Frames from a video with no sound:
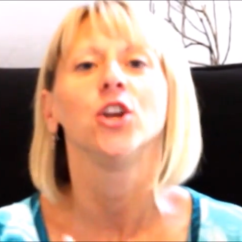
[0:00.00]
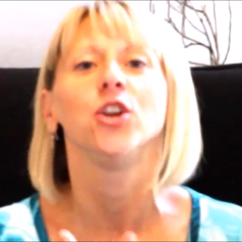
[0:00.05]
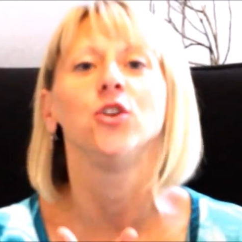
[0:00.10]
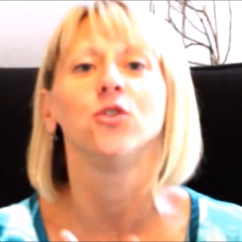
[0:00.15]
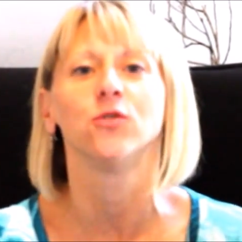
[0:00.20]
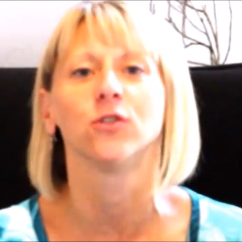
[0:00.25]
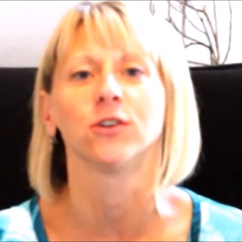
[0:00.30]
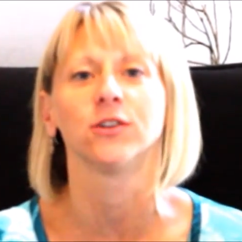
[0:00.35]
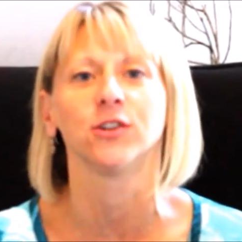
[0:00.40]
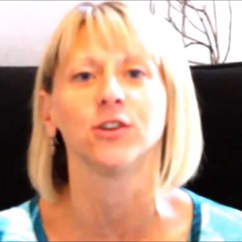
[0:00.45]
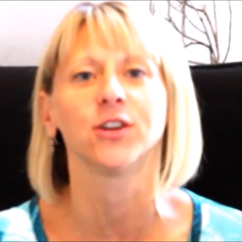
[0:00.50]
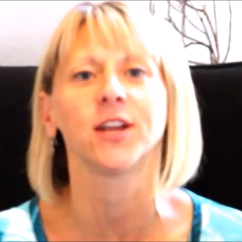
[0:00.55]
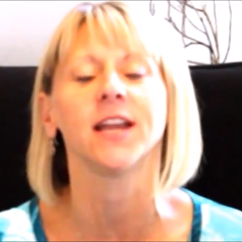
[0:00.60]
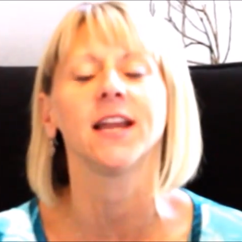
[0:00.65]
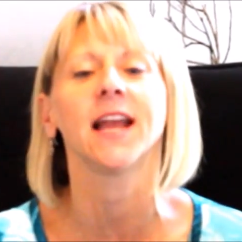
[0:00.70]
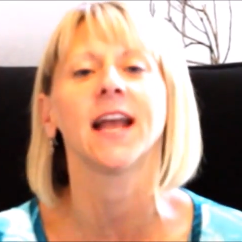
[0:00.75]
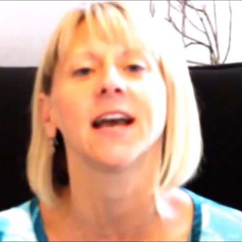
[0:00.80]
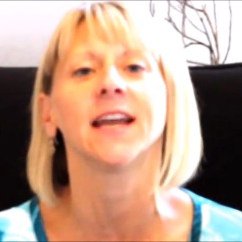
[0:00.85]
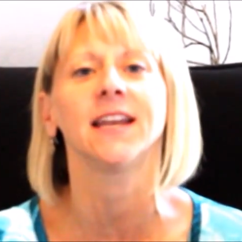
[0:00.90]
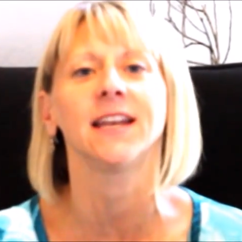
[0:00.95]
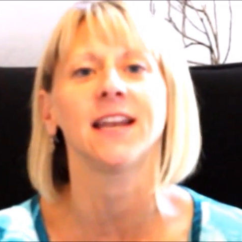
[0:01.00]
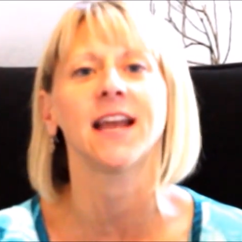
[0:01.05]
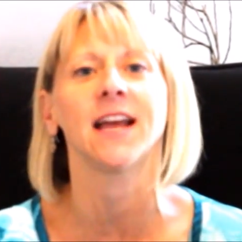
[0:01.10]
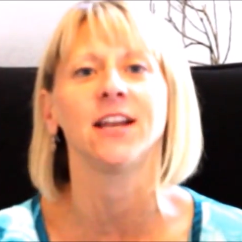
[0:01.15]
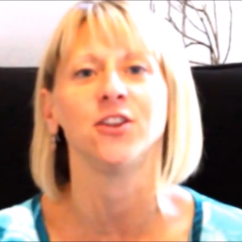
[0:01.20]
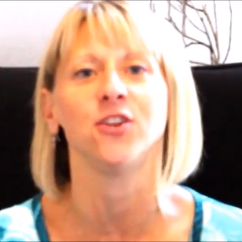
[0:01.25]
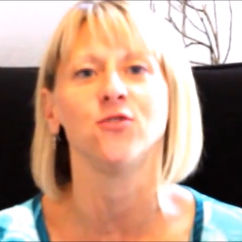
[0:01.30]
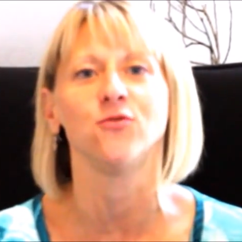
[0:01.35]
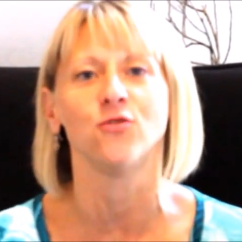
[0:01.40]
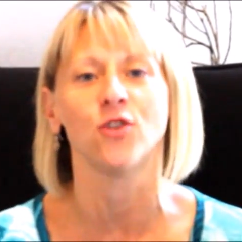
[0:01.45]
You are looking at it
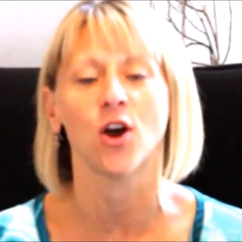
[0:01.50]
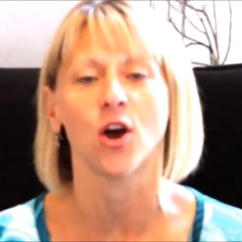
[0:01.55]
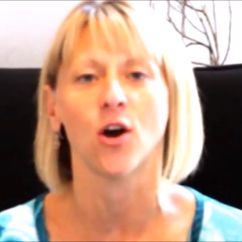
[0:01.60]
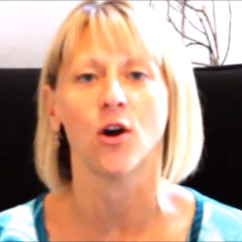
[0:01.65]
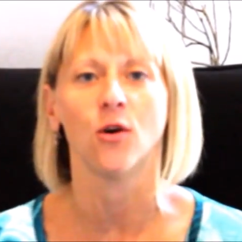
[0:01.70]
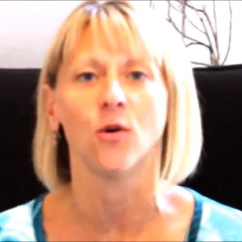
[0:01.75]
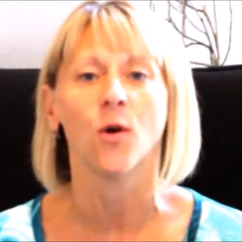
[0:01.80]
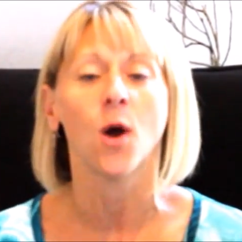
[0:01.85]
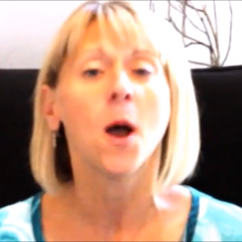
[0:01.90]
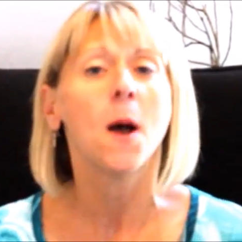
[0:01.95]
and you know.